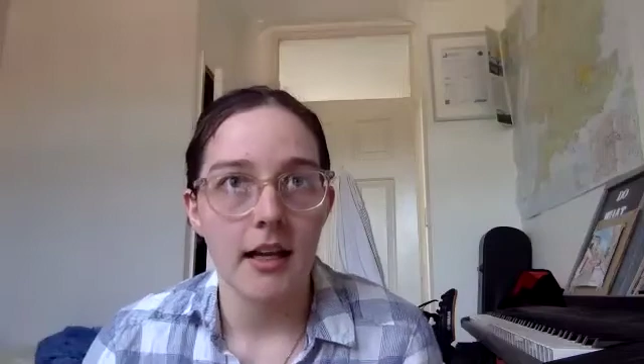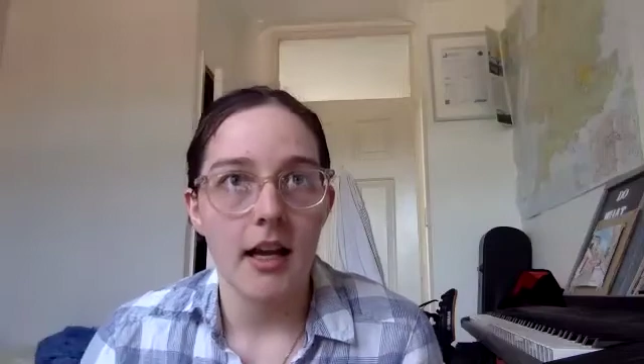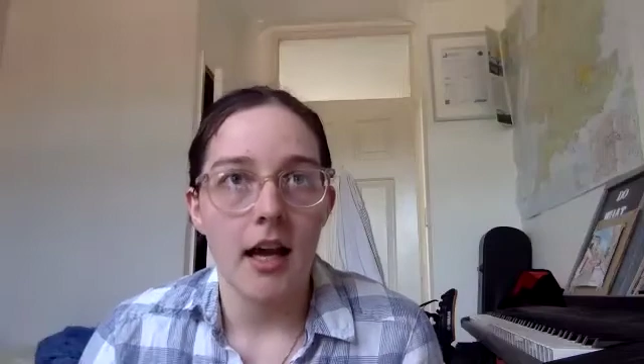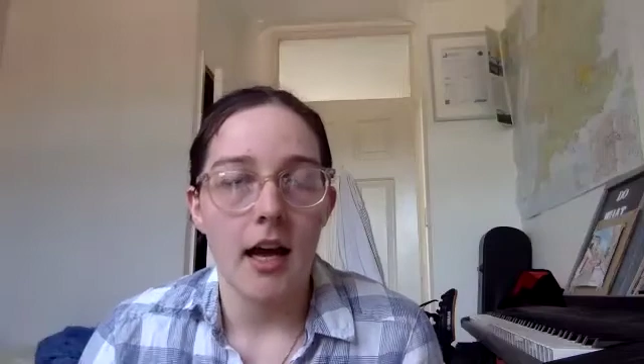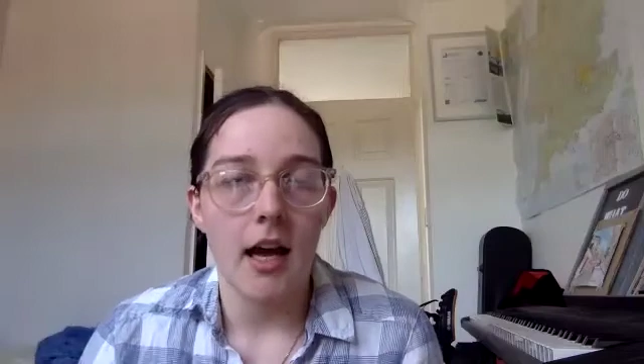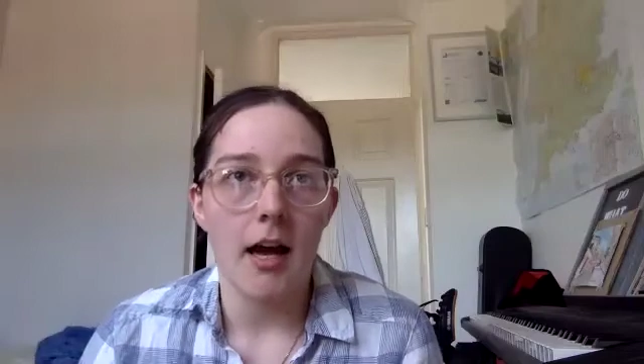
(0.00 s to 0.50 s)

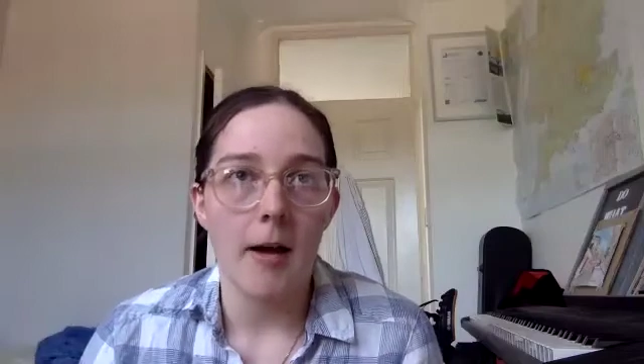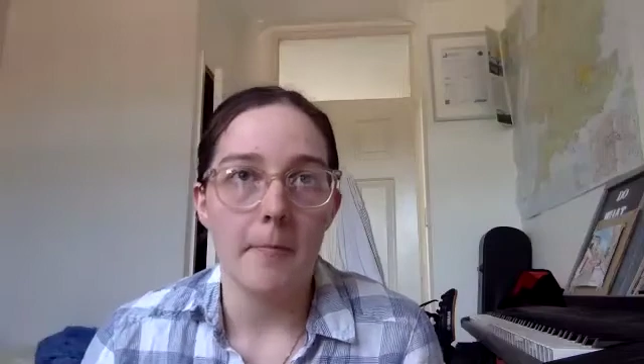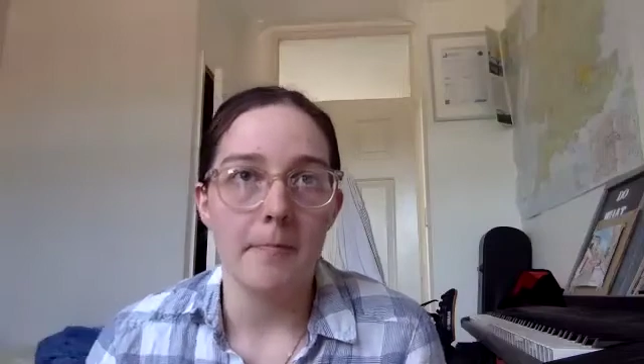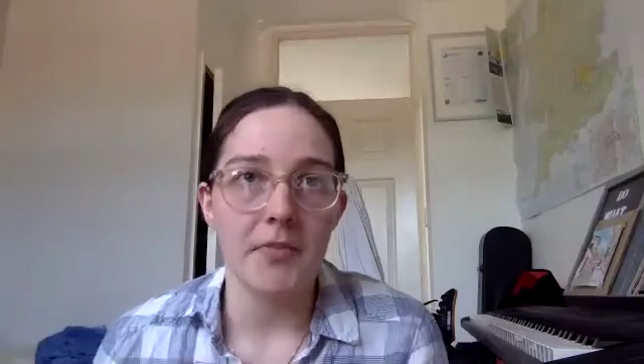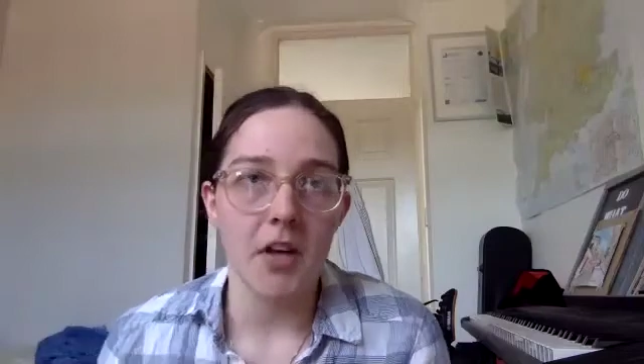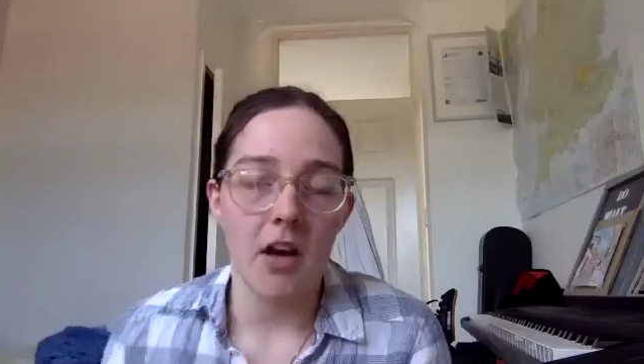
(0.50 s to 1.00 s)

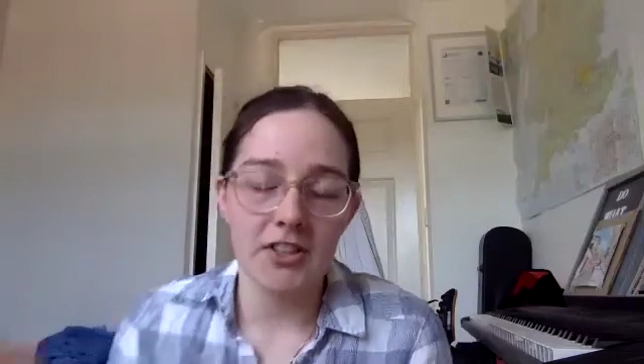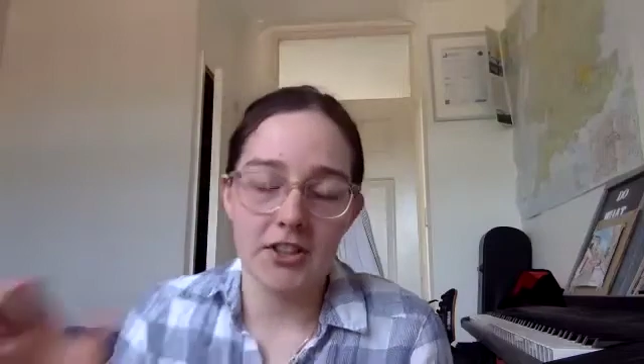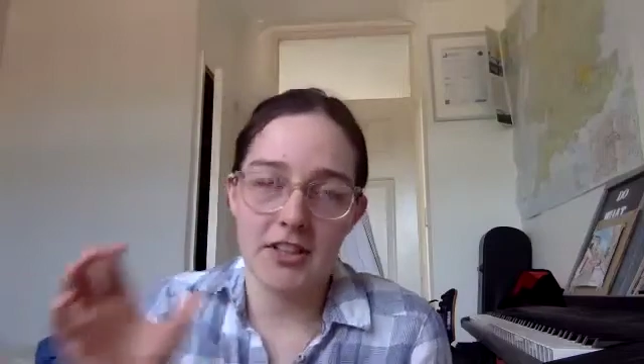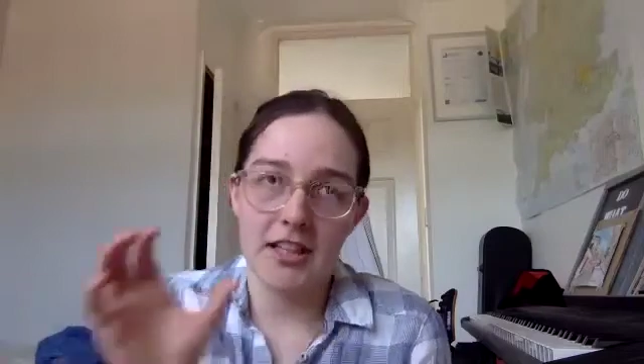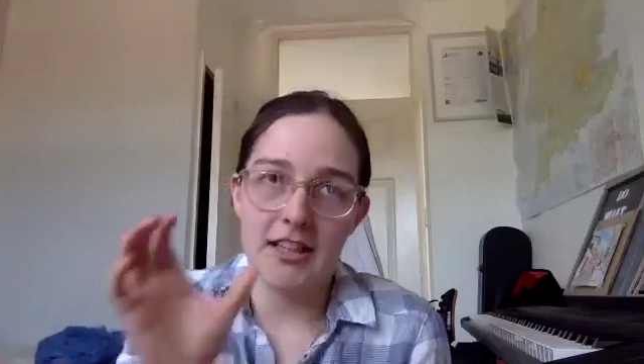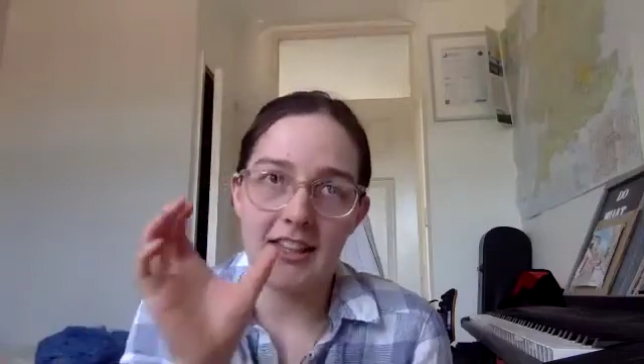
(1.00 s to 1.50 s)
I just
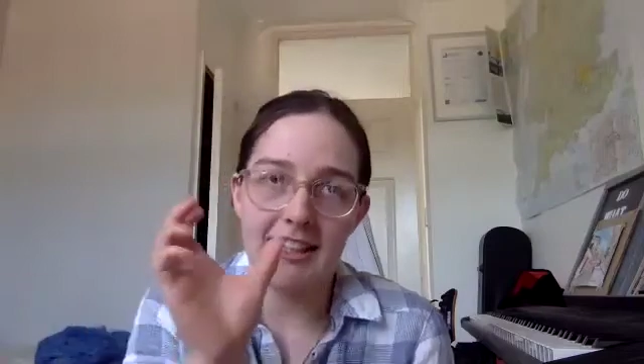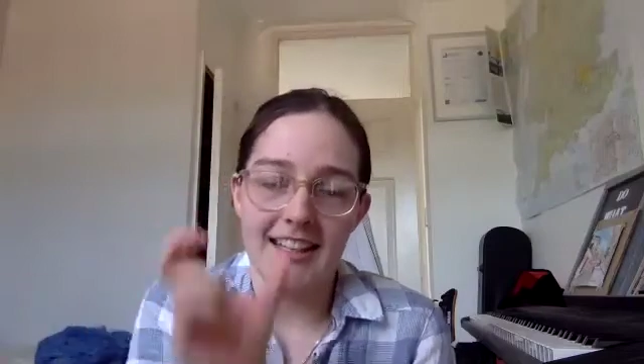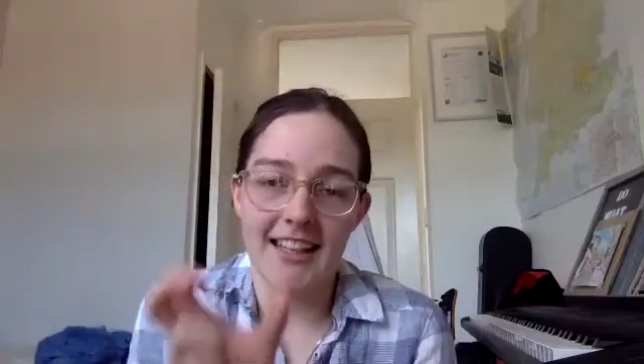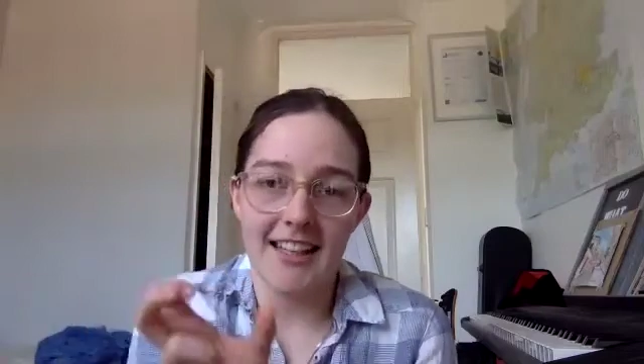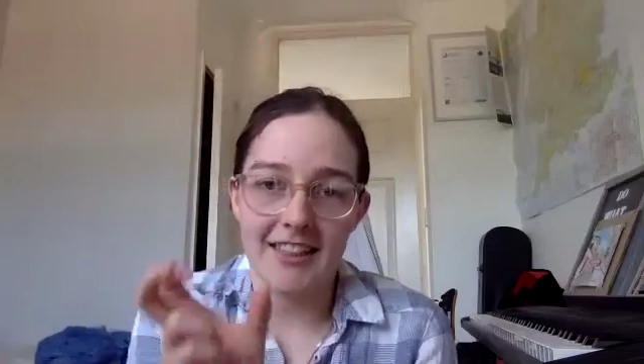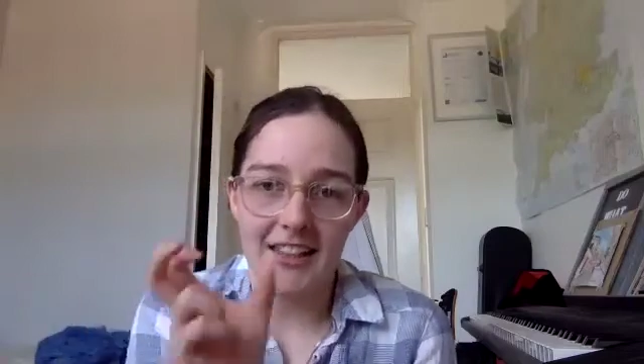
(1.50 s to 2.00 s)
think the
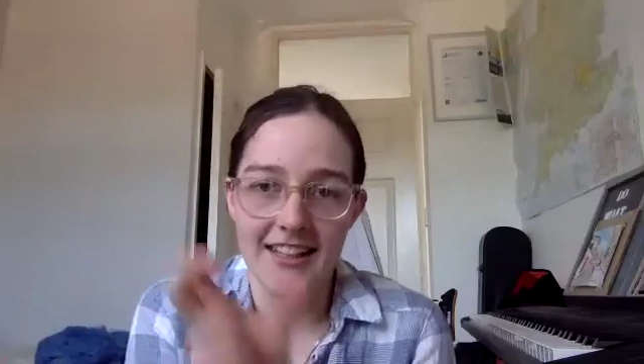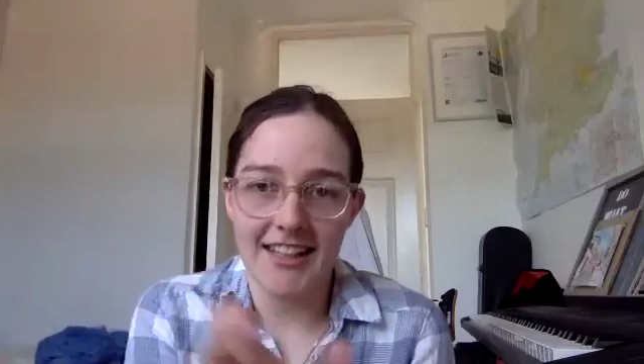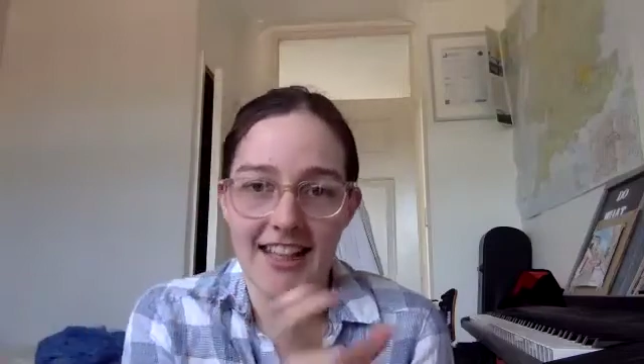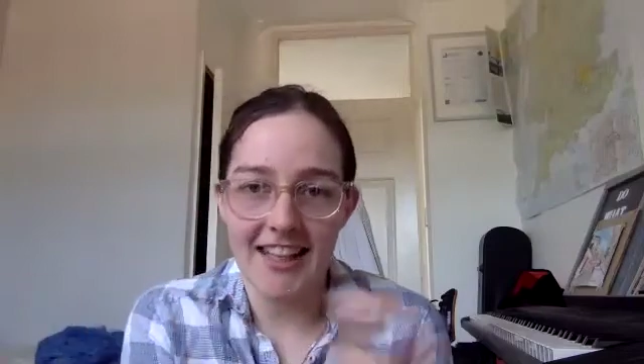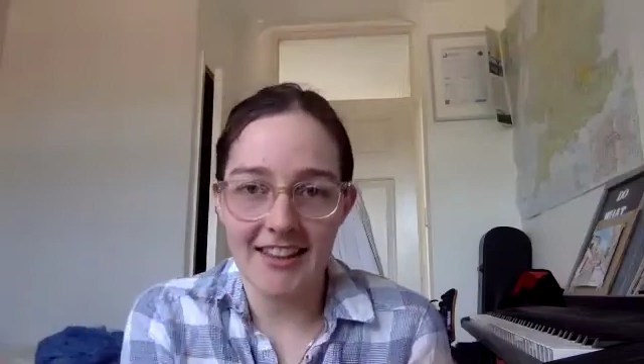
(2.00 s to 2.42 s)
year